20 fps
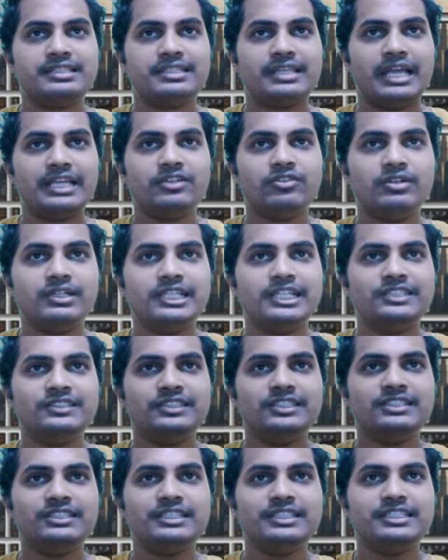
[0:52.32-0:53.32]

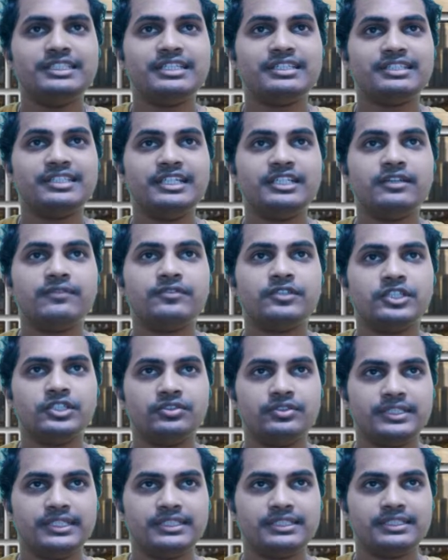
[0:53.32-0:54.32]
Psychoanalysis is a set of
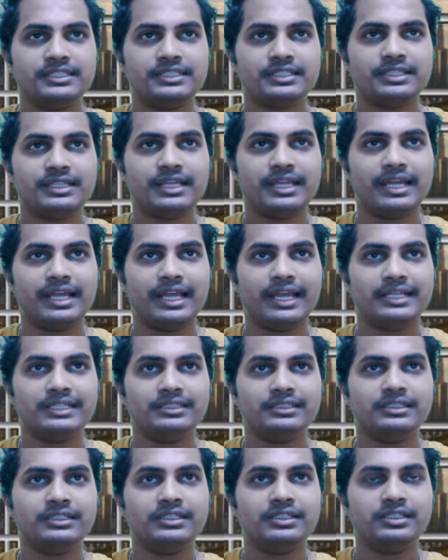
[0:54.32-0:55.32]
theories
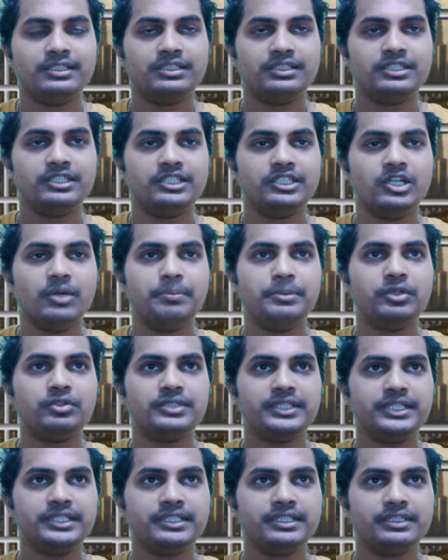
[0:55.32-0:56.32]
and
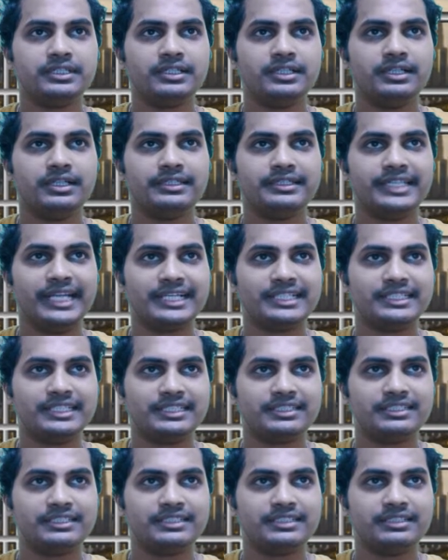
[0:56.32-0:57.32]
therapeutic
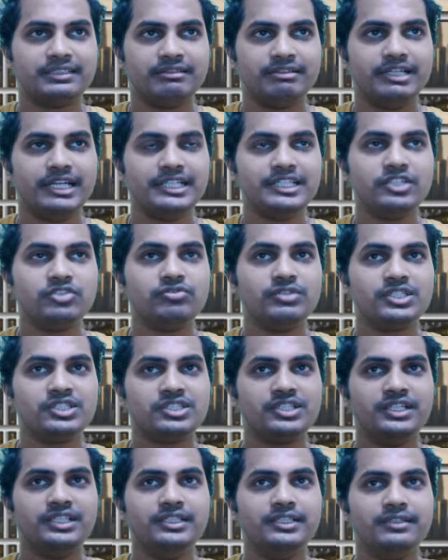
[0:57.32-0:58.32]
techniques related to a
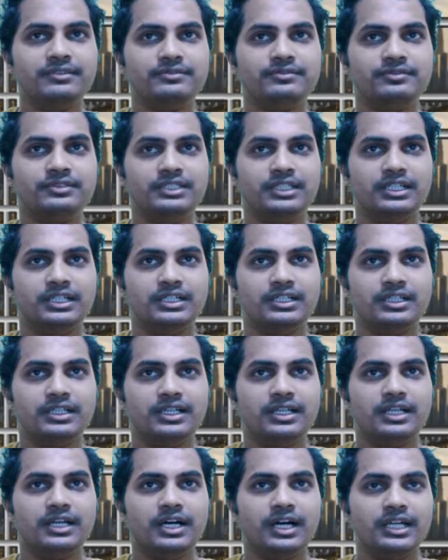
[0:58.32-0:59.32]
study of the
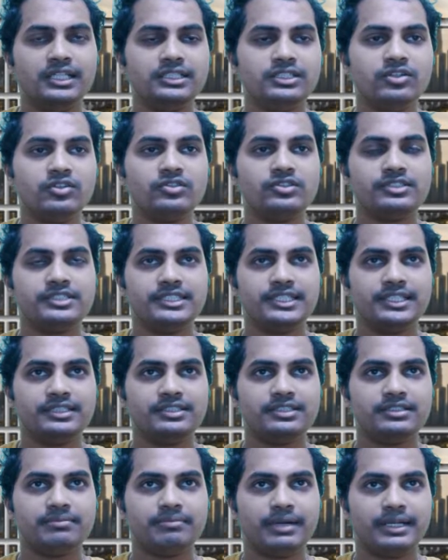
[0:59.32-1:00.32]

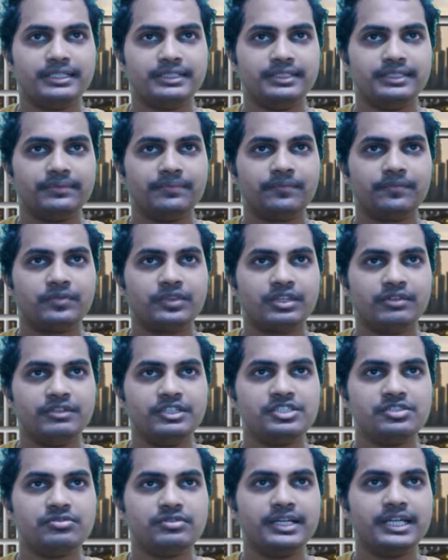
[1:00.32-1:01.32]
unconscious mind,
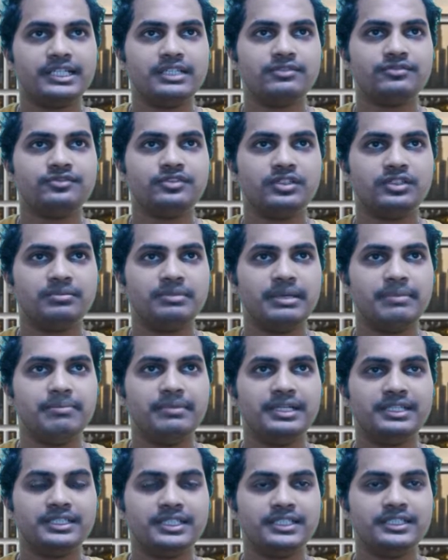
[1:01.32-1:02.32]
which together form a
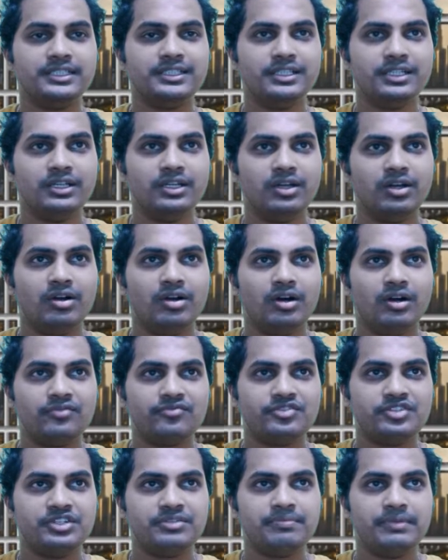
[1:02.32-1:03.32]
method
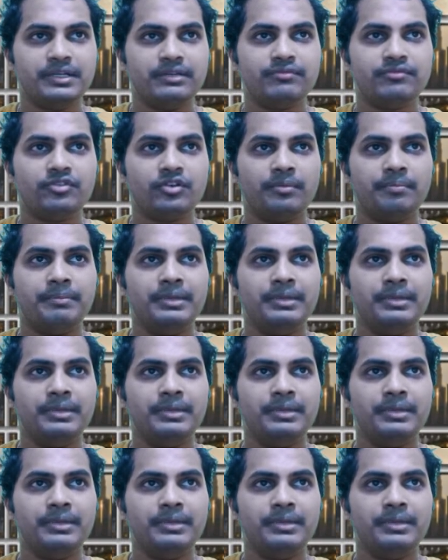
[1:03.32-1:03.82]
of treatment for